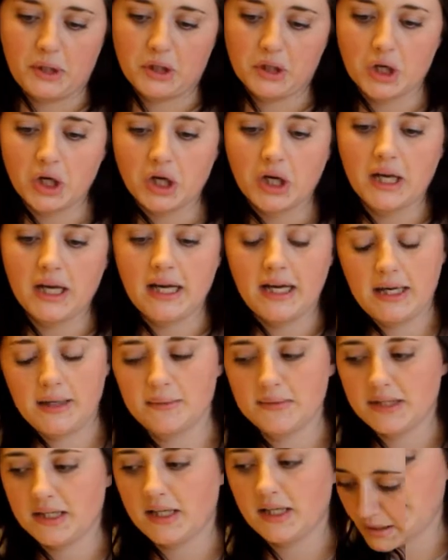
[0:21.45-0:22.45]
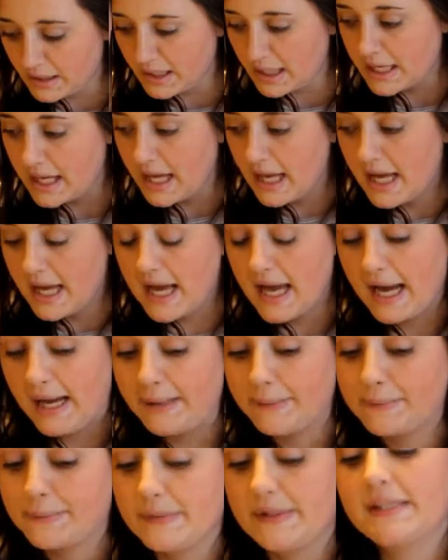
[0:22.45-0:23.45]
Target and Amazon.
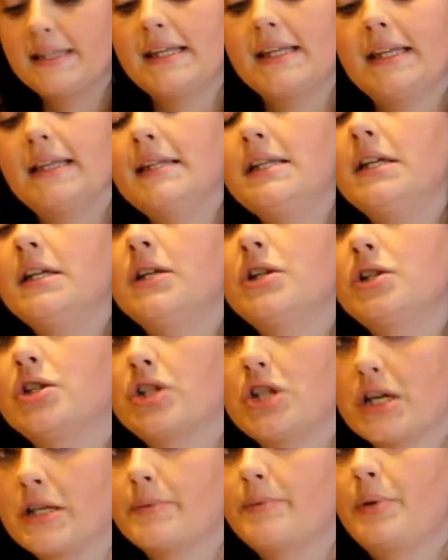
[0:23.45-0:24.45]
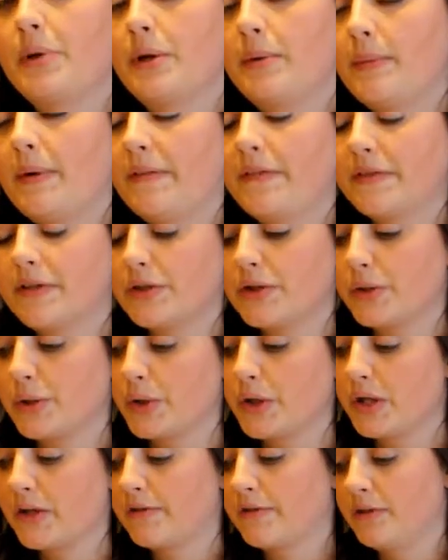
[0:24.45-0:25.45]
I recently just put in my first
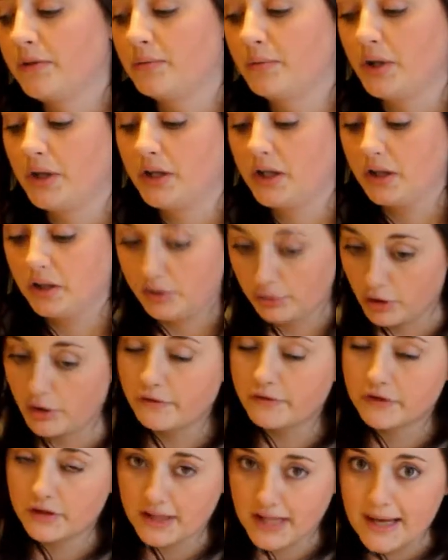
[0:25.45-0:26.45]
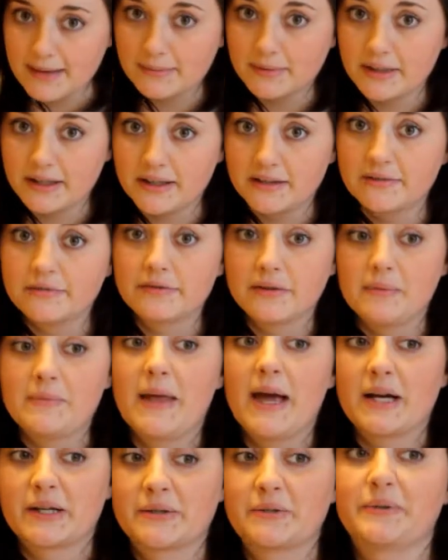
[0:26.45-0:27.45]
order from Grove Collaborative from
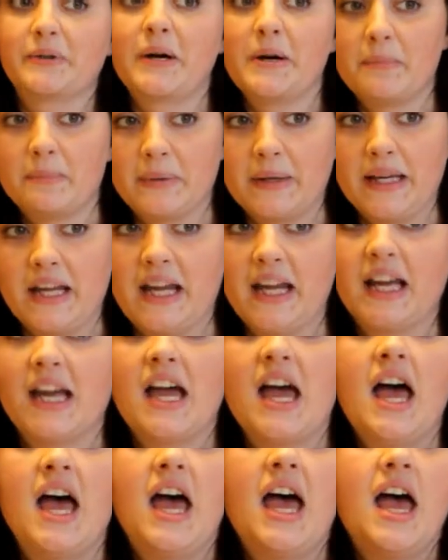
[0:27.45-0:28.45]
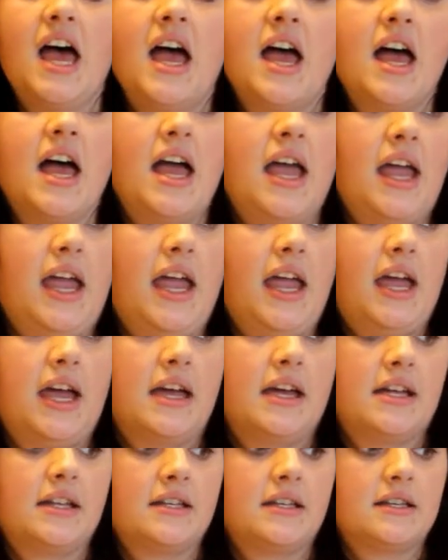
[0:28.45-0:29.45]
the actual company,
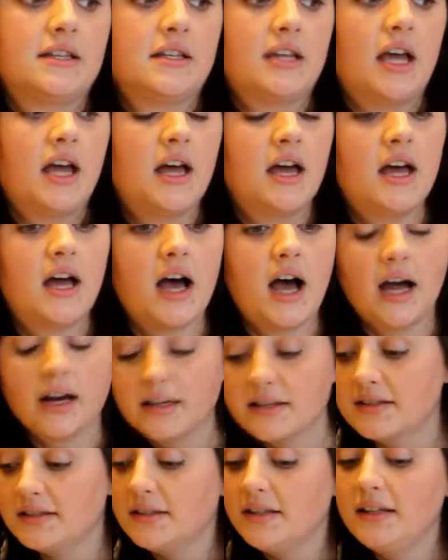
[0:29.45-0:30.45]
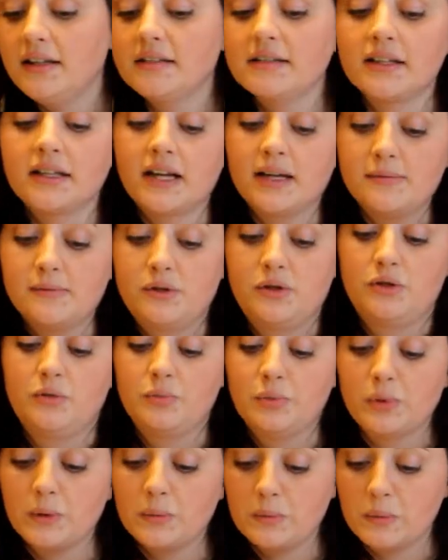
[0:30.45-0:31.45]
and honestly, like, I'm
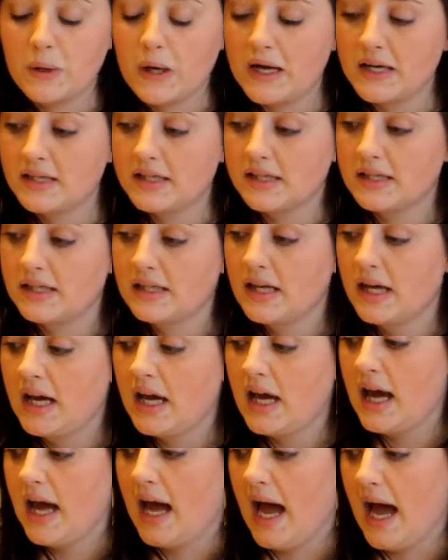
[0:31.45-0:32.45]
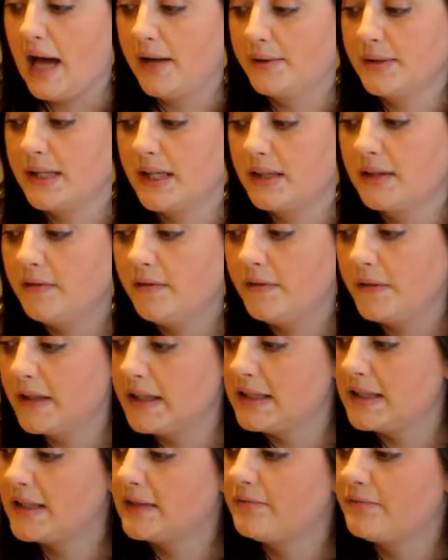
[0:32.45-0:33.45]
super impressed. I was on the
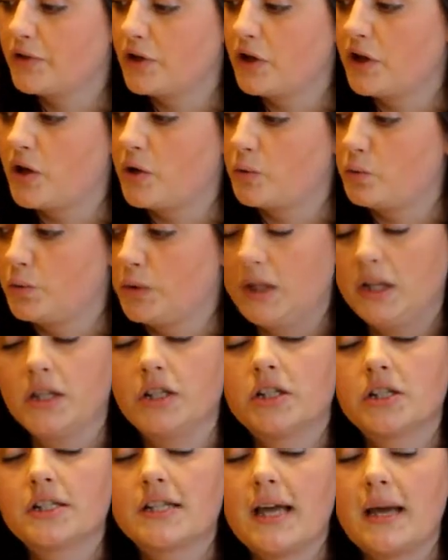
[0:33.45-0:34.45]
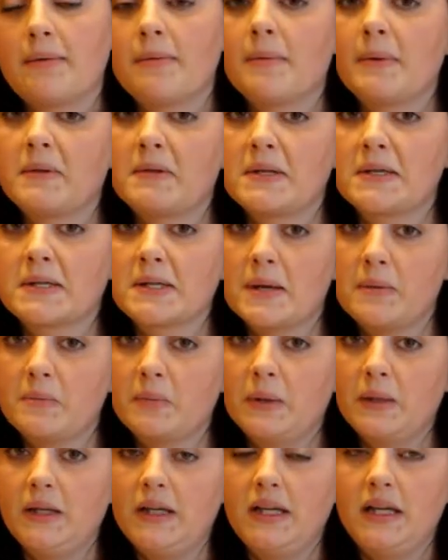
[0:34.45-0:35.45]
fence for a really long time about this
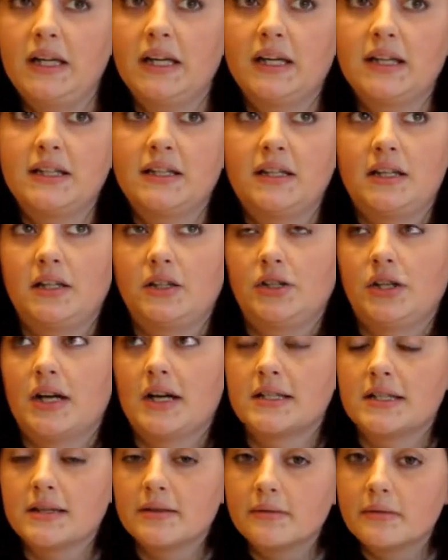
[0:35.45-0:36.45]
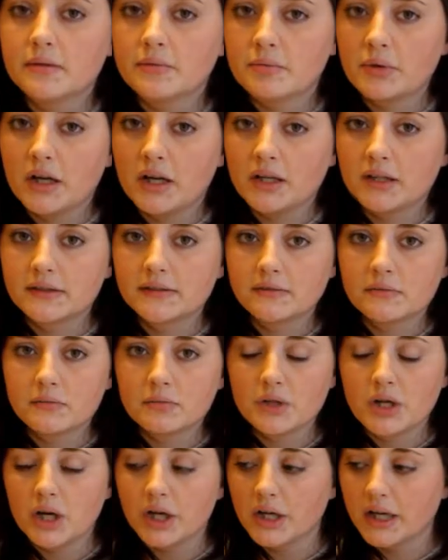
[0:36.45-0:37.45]
company, and then I tried some of the products from
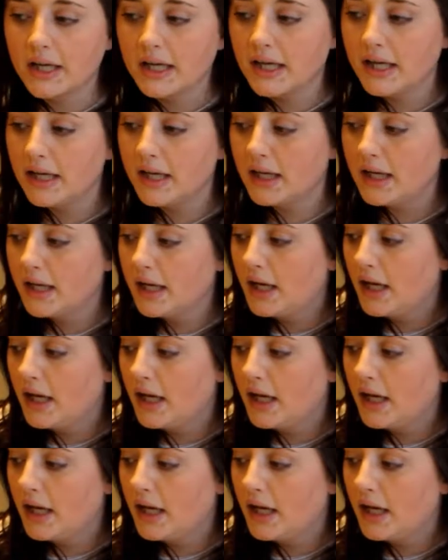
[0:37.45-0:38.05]
Target.